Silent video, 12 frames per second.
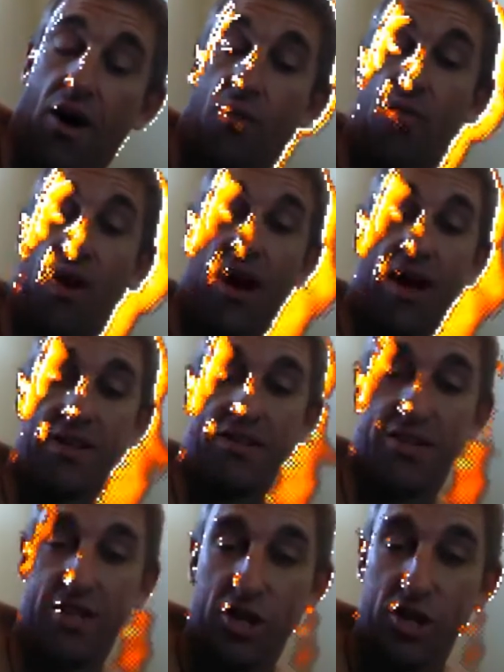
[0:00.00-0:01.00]
All right,
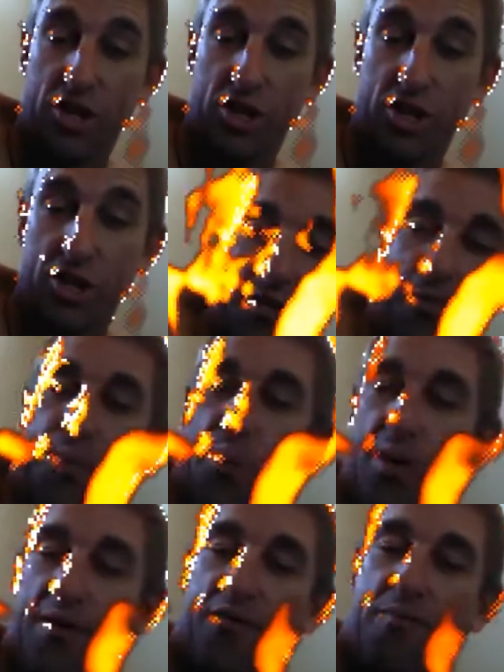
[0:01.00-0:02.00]
it's the illusion
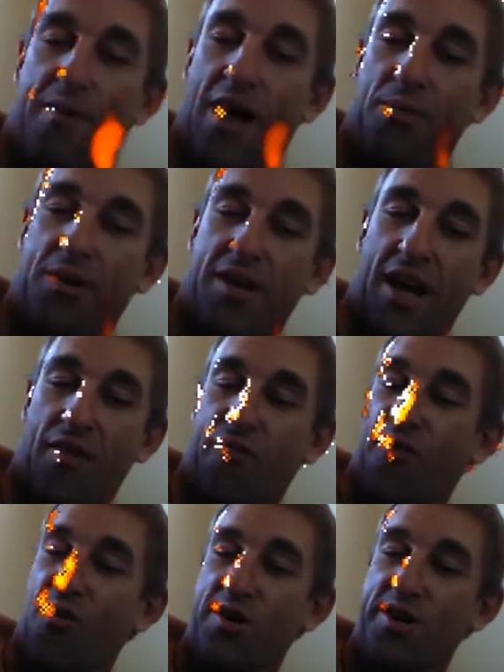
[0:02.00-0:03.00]
reporting from Malibu,
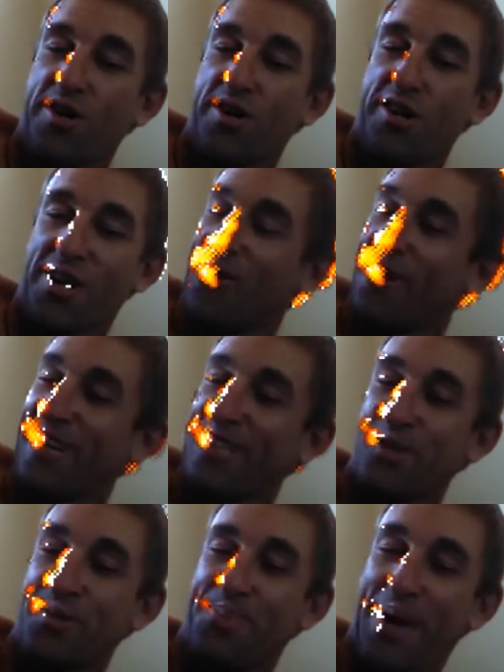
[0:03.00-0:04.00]
California, somewhere on
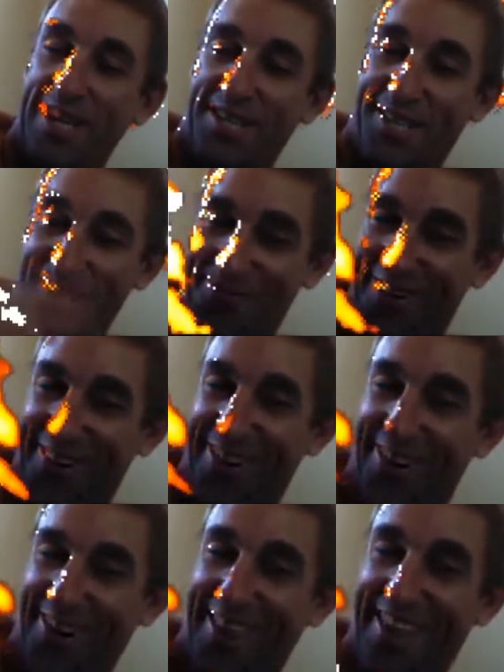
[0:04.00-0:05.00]
spaceship
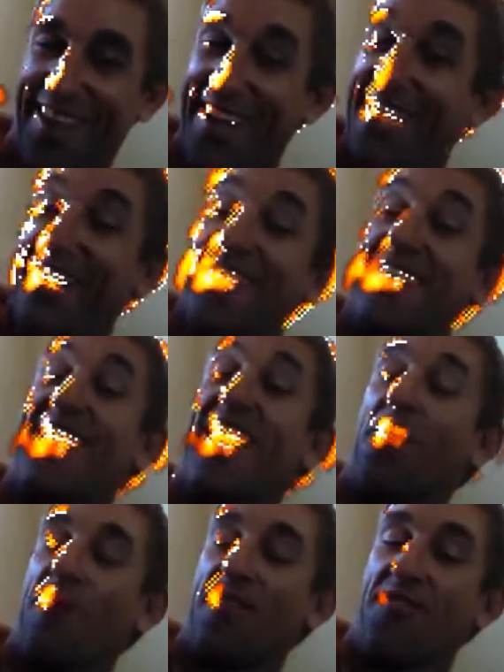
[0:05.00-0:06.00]
Earth.
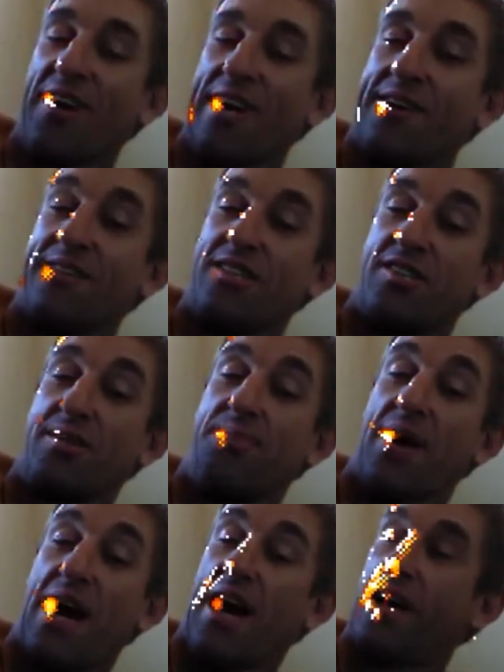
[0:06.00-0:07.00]
Got my frequency
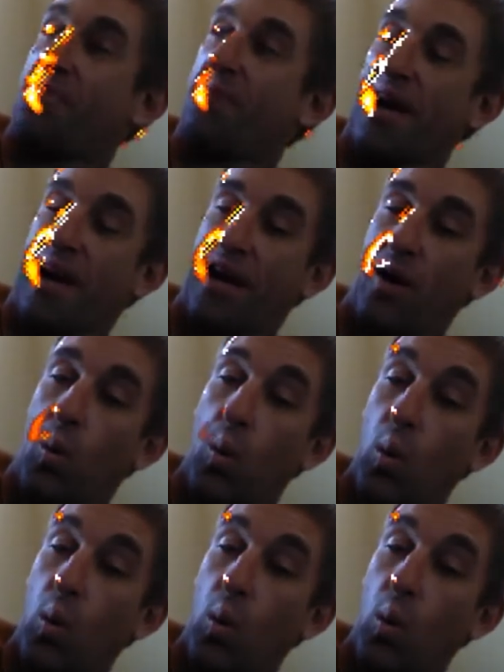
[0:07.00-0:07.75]
back, man.